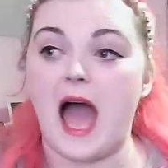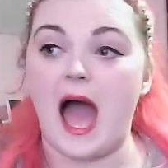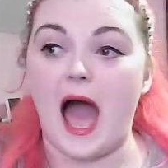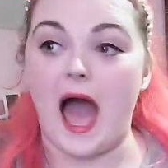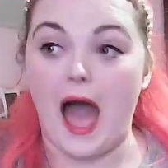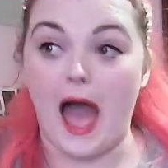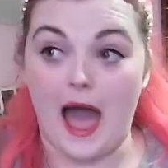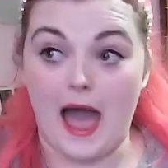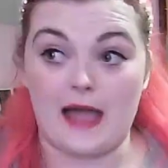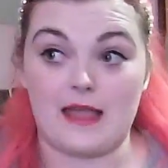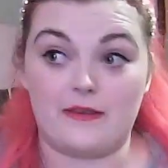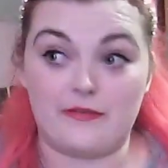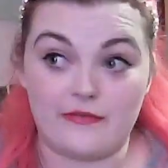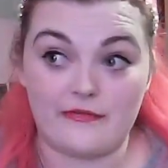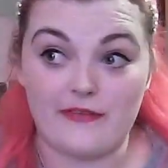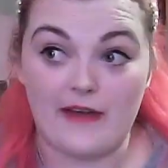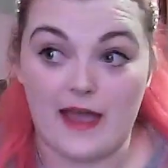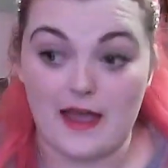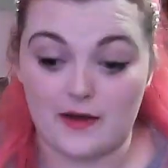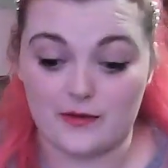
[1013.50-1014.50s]
I
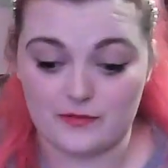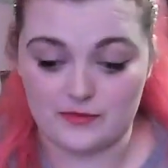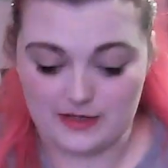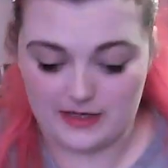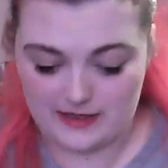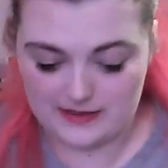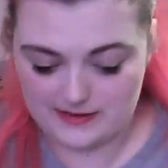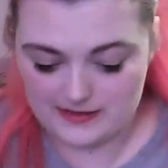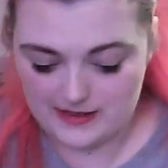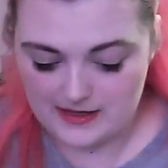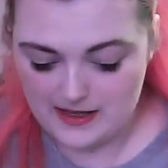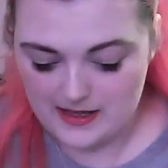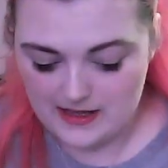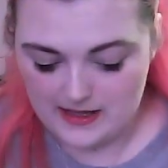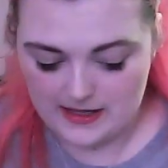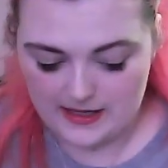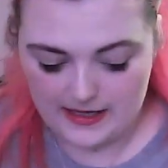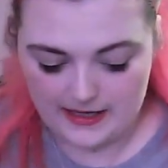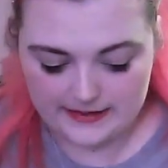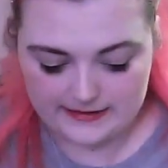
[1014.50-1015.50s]
found it.
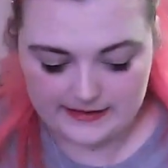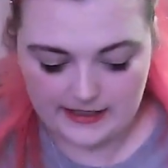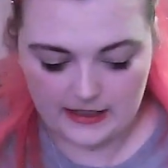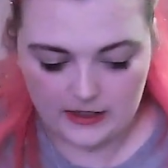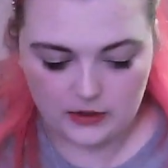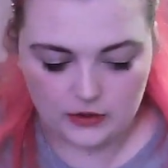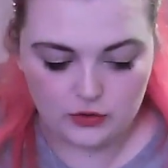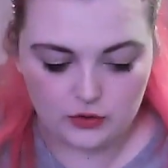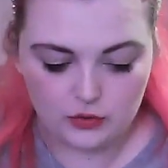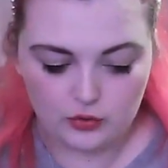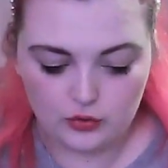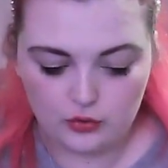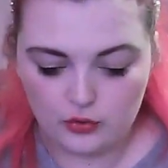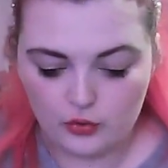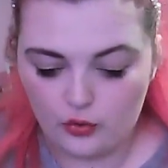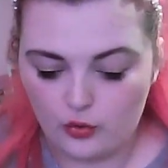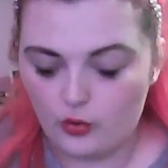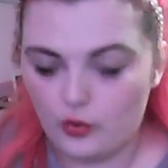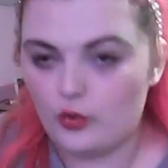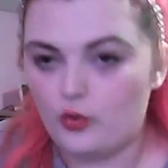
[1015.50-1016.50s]
It's like an
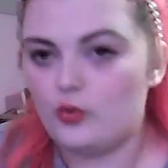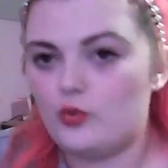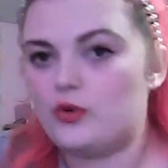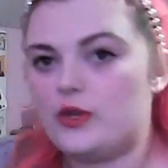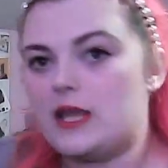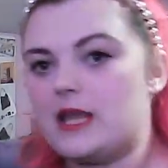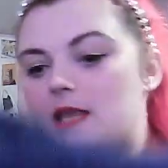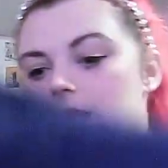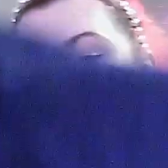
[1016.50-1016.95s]
Oodie